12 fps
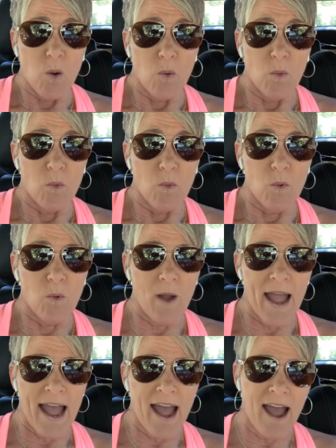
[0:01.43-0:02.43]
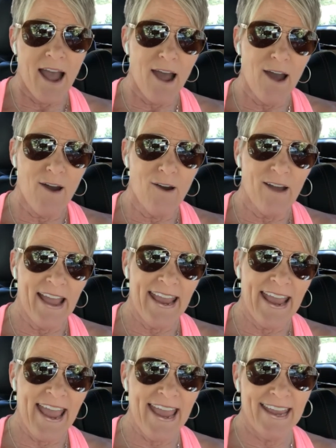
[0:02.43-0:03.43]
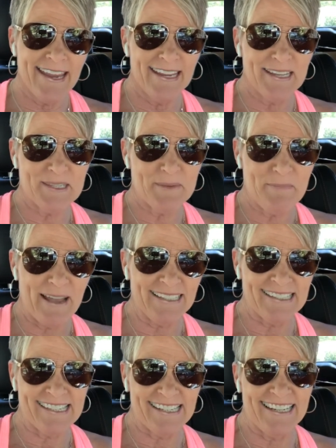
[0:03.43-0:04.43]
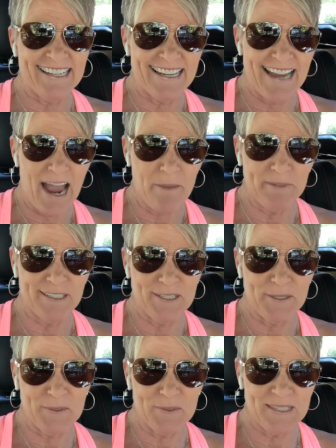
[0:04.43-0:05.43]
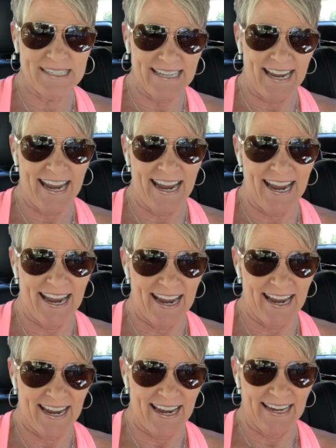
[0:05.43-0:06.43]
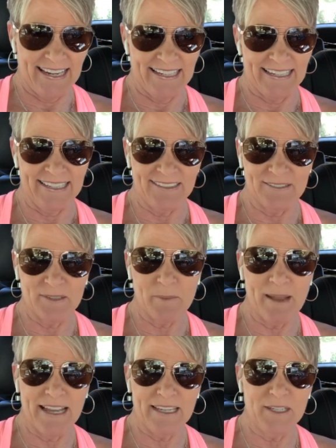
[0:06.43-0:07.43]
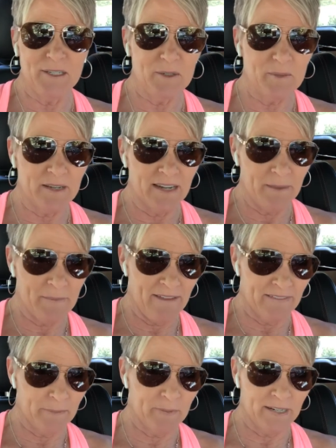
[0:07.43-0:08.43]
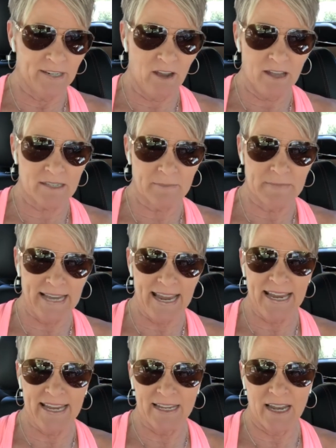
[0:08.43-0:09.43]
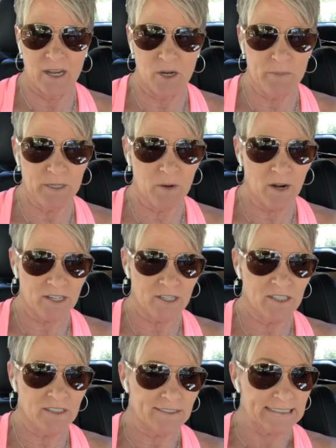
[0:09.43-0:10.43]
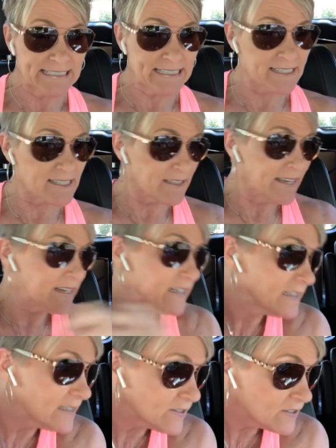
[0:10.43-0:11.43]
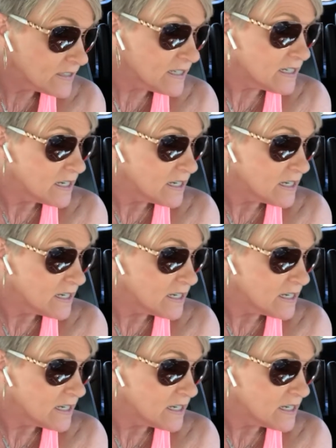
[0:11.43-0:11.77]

Wow. Hey, it's Betsy. Happy Tuesday. I don't know about you, but I'm having a pretty awesome day, and I hope you are too. It is like literally